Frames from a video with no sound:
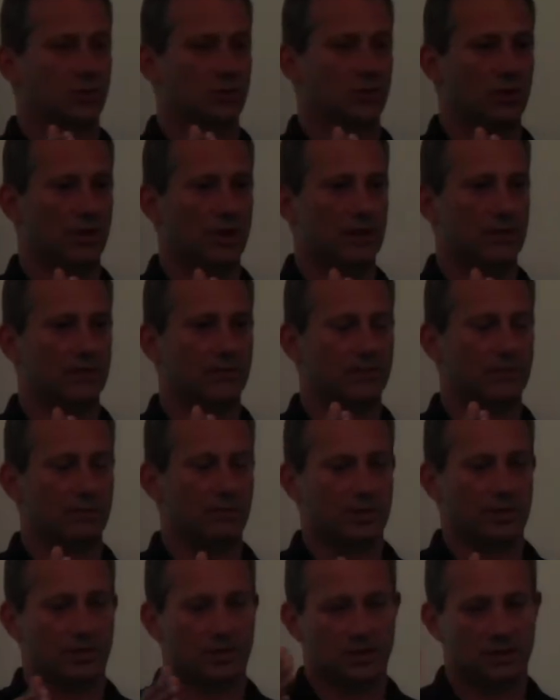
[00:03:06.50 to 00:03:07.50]
you have
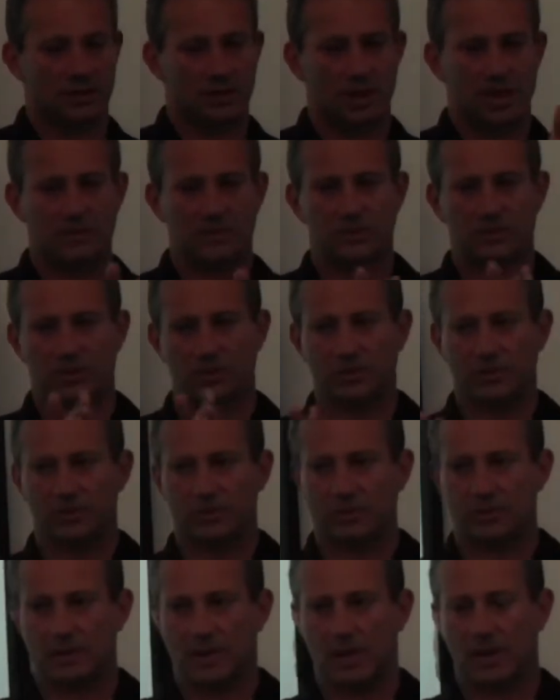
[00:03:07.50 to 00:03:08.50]
time
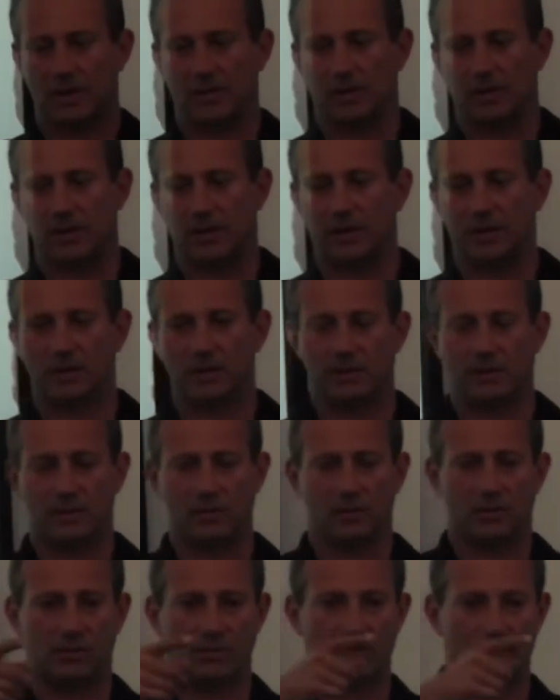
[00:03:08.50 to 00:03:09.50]
slots allocating.
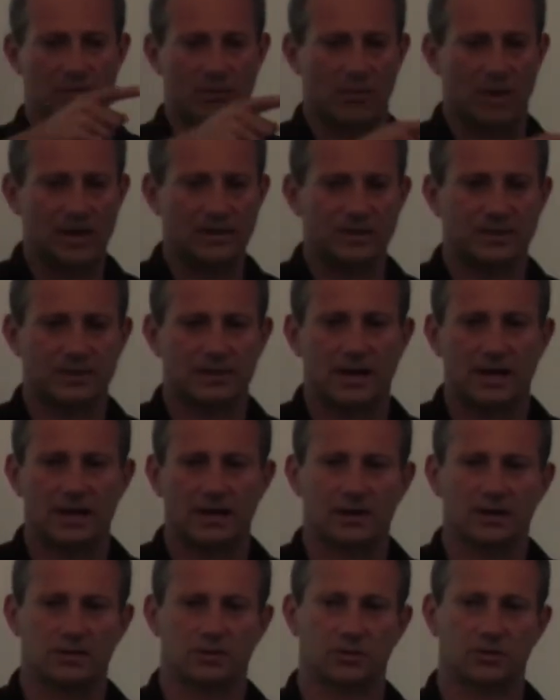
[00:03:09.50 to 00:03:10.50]
One
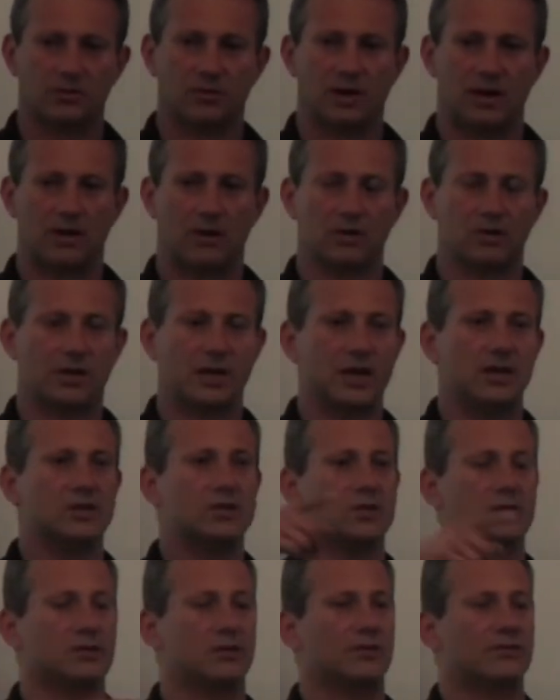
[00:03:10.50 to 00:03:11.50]
cycle through
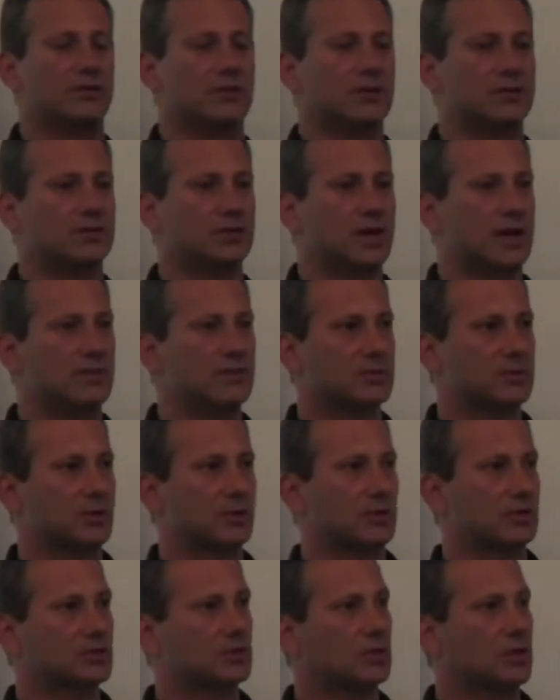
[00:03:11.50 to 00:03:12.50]
allocation of these time
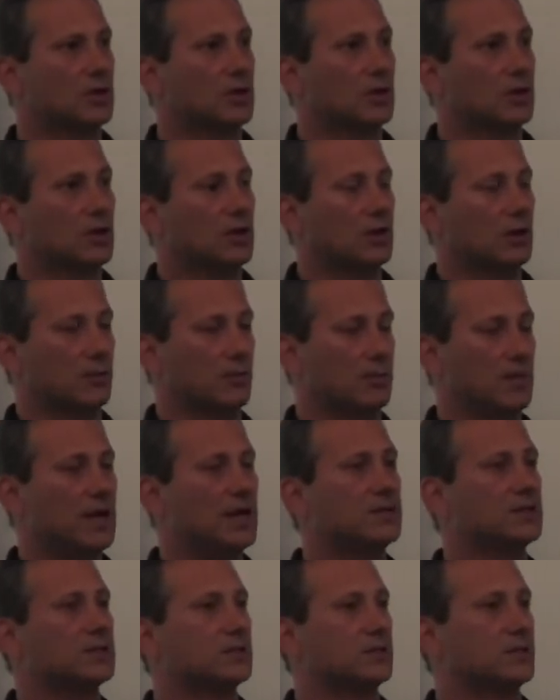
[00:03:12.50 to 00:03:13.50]
slots
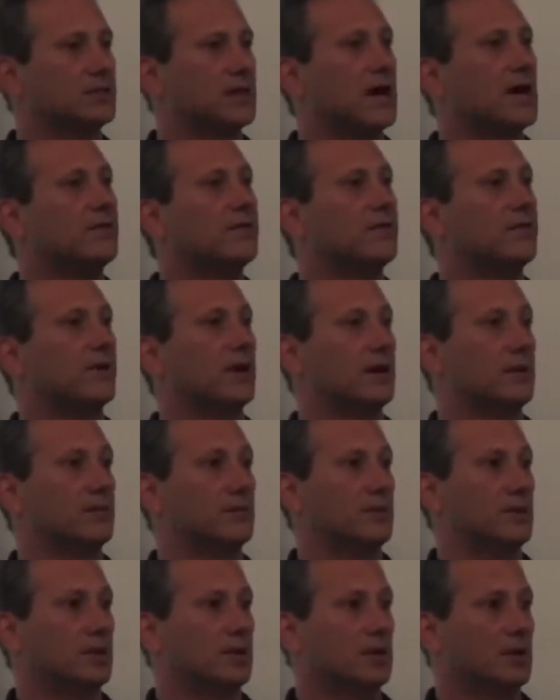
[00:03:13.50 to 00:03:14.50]
makes a time frame.
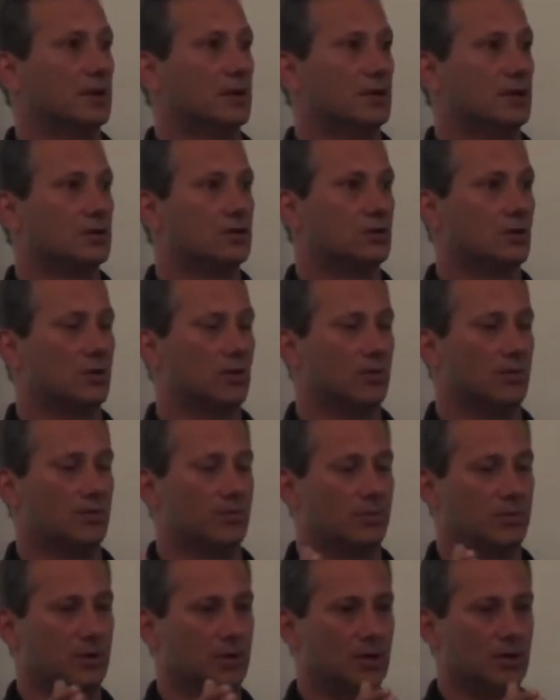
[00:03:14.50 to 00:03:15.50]
So
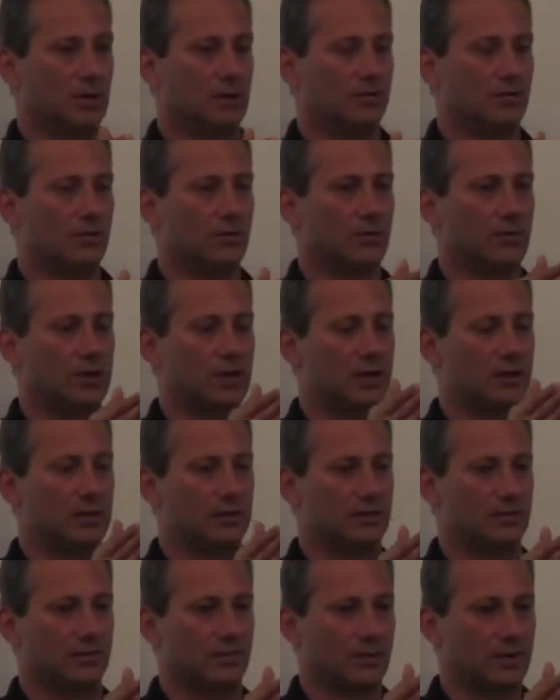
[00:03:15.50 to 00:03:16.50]
if you look at
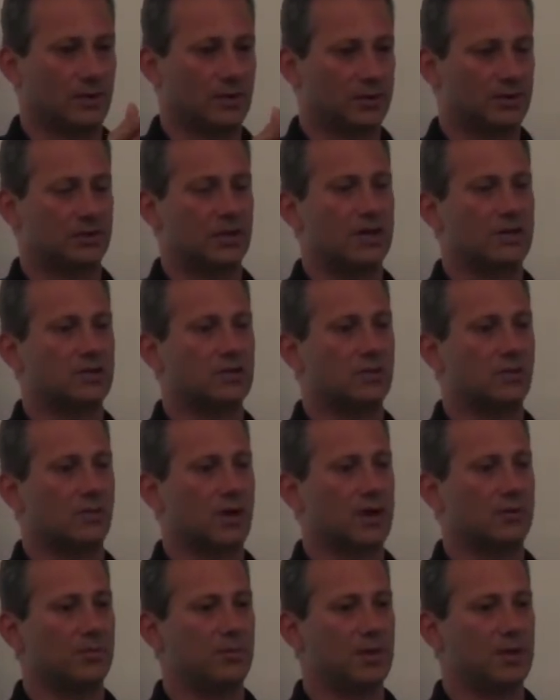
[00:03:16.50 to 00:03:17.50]
Earth Station
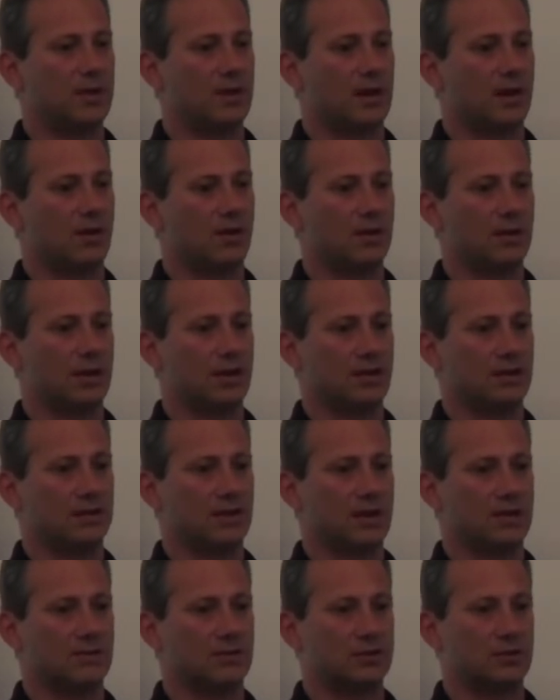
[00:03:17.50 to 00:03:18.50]
1 being allocated
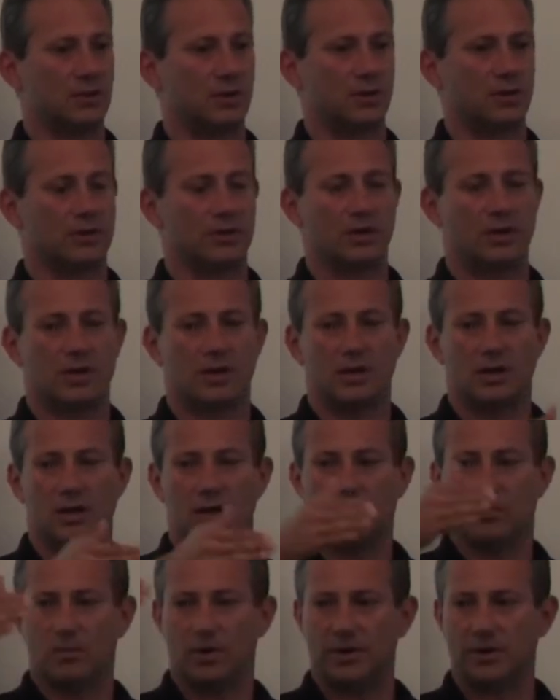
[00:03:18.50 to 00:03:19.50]
time slot,
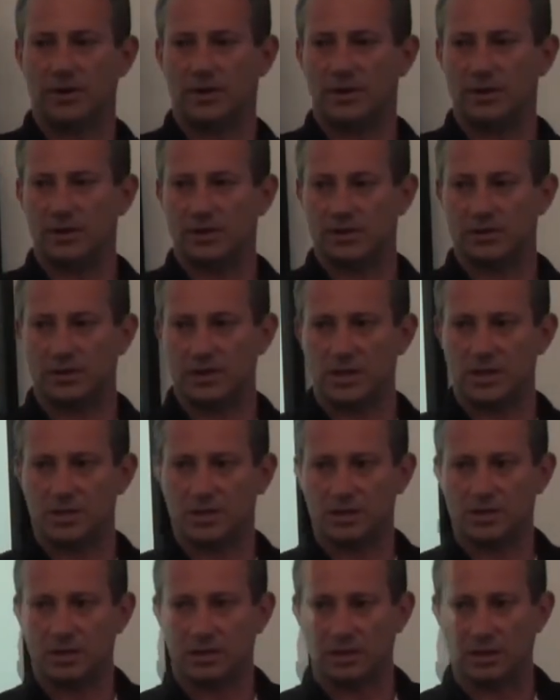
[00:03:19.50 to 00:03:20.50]
when the Earth
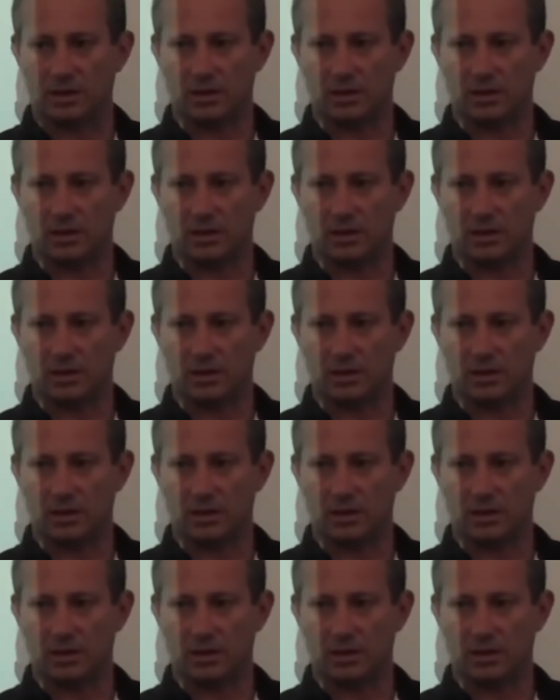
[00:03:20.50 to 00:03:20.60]
Station